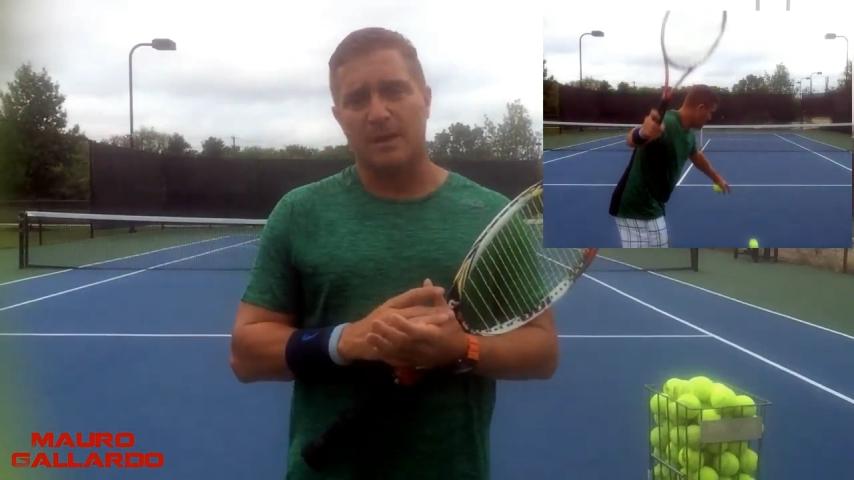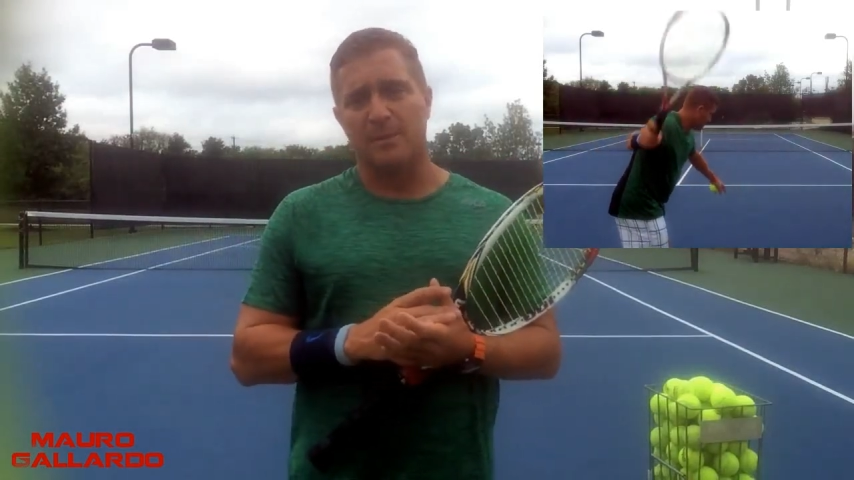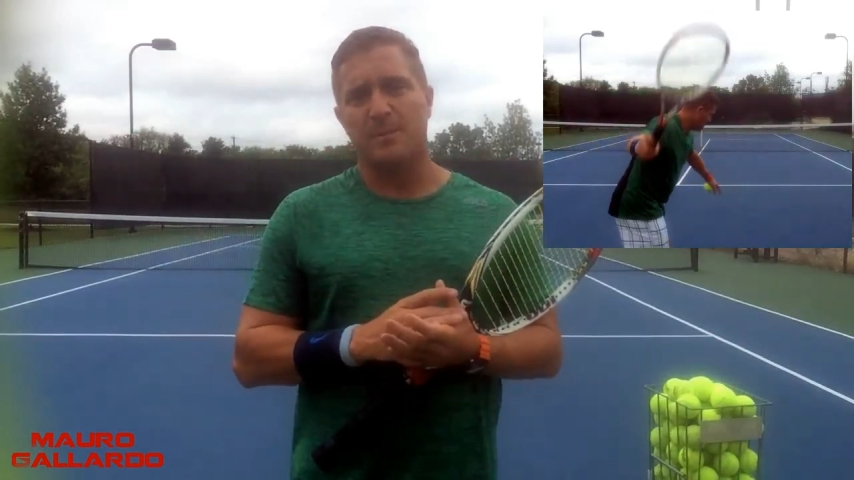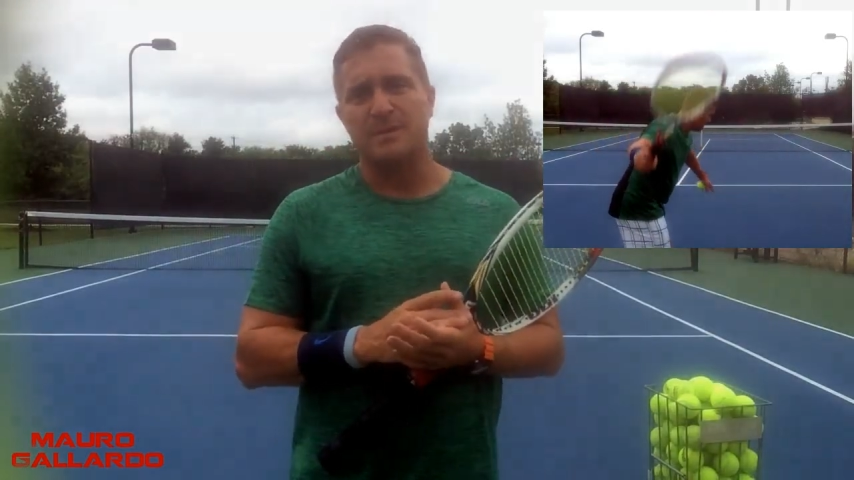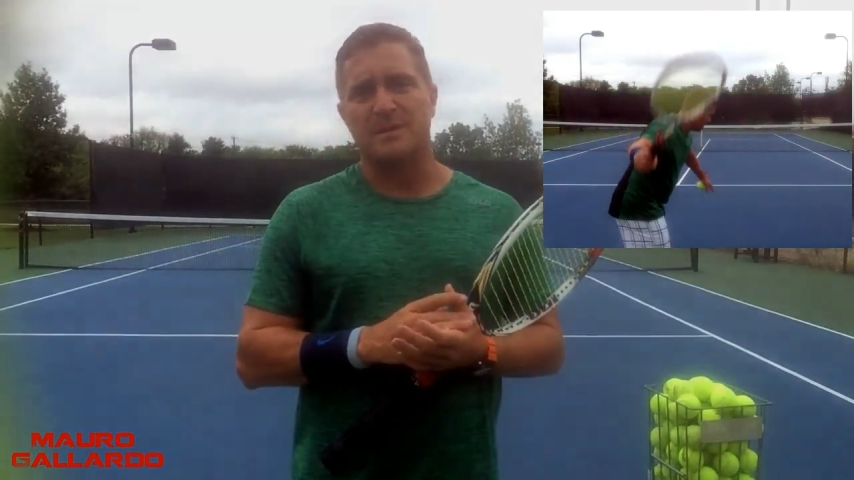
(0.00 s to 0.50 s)

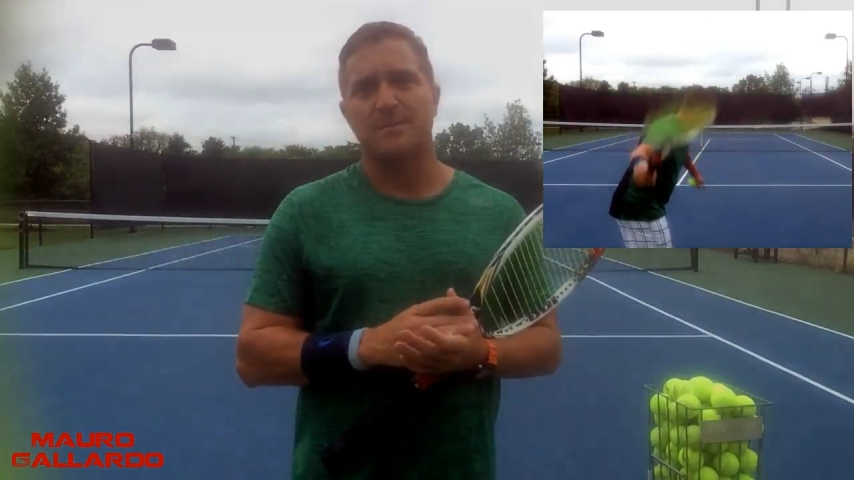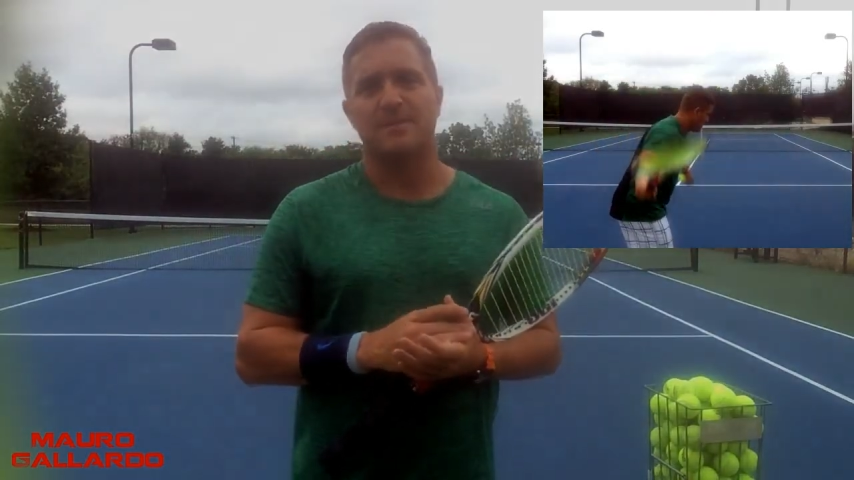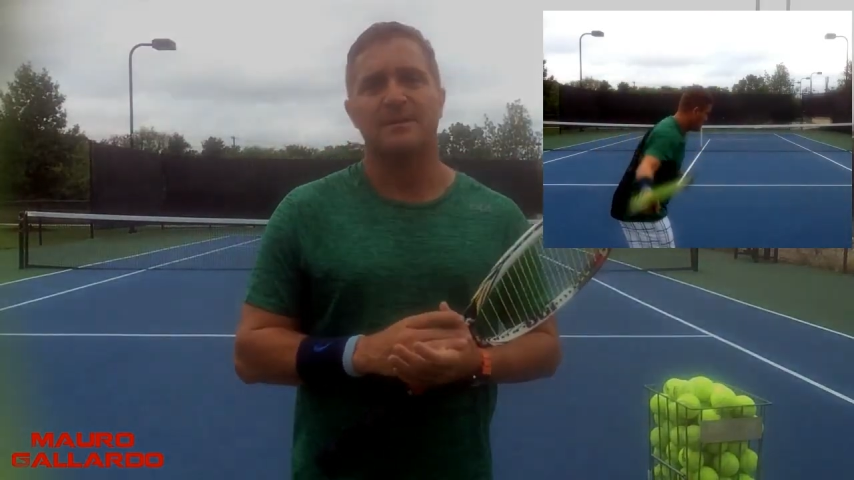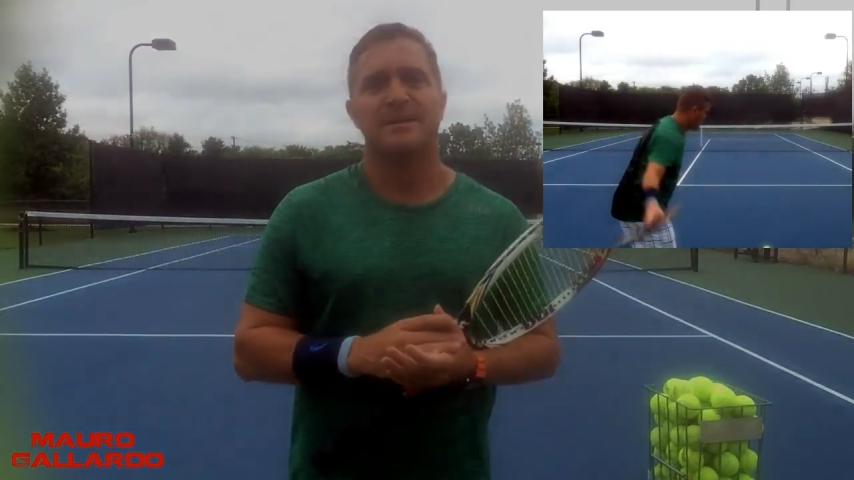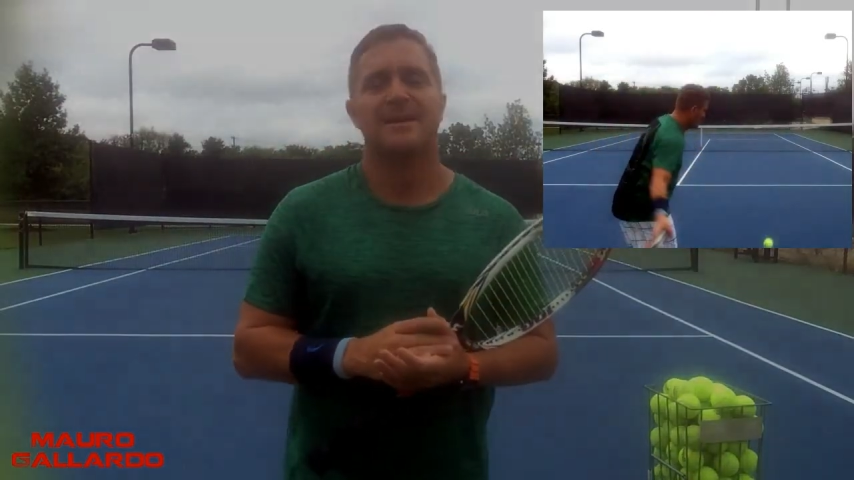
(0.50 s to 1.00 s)
and
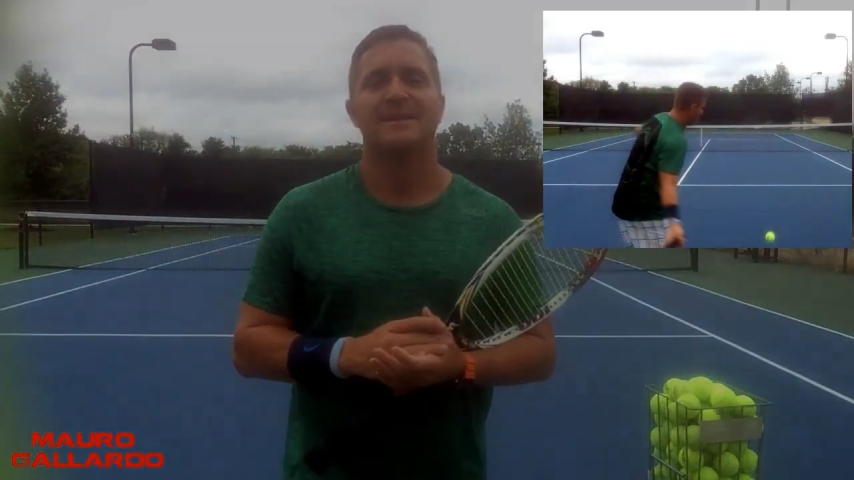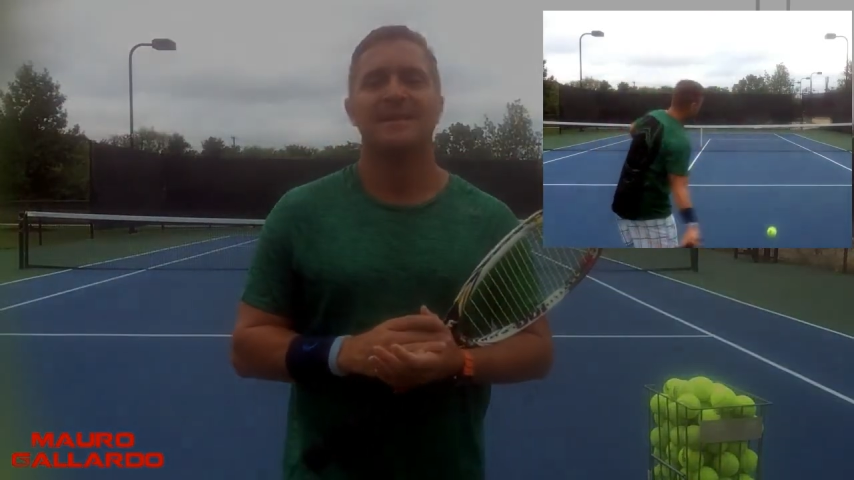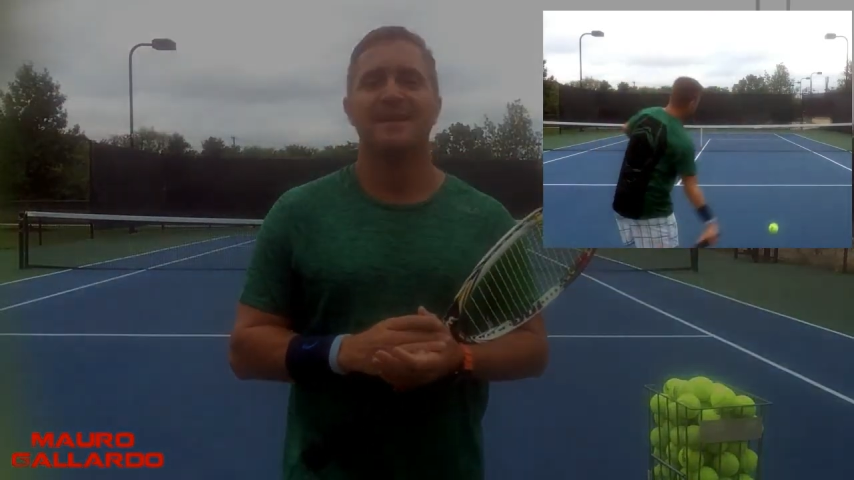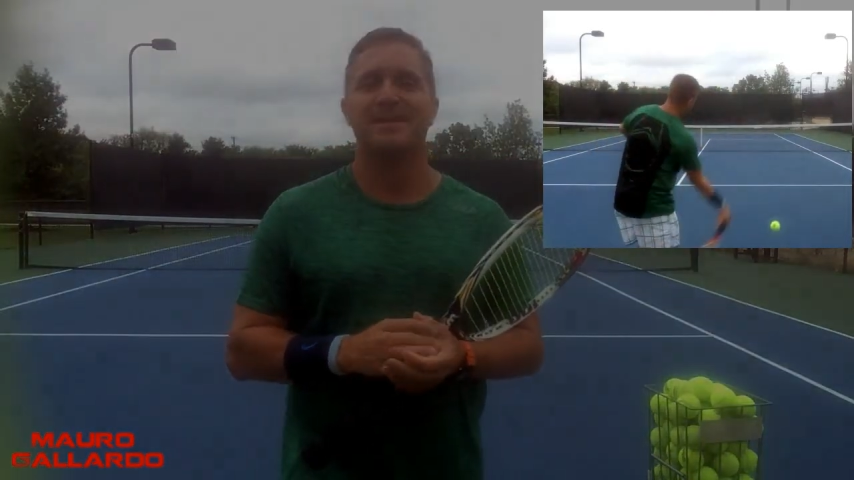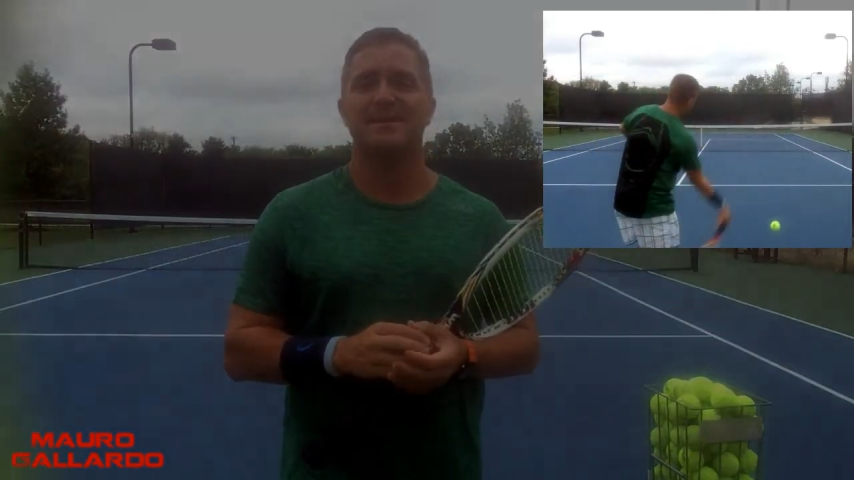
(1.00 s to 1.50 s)
perseverant.
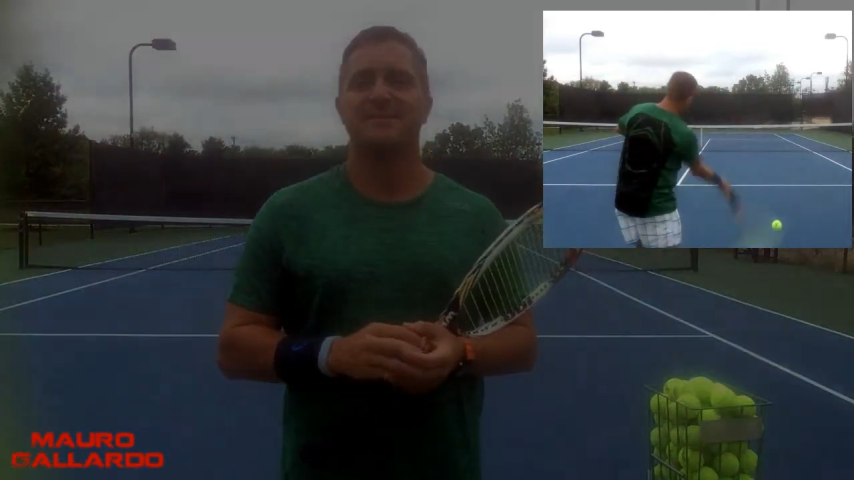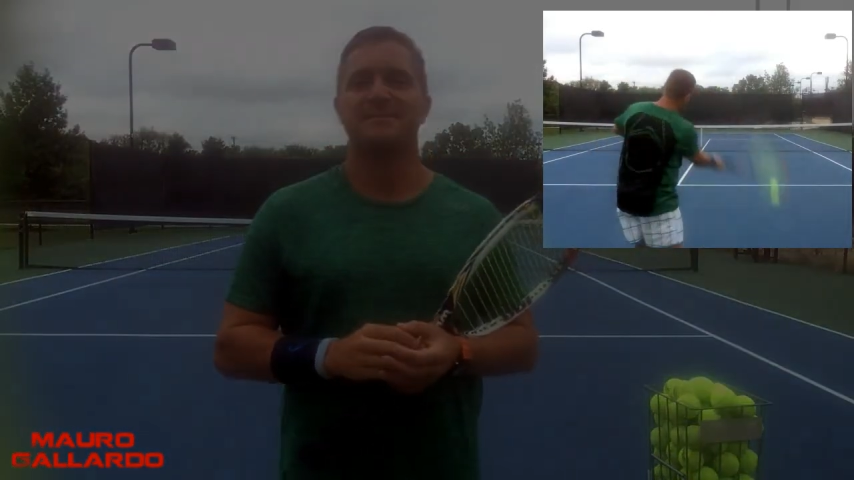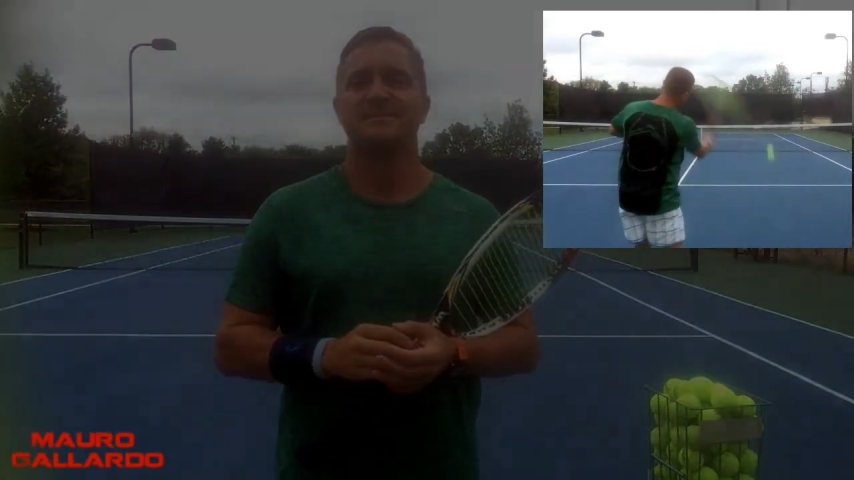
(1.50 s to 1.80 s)
Thank you.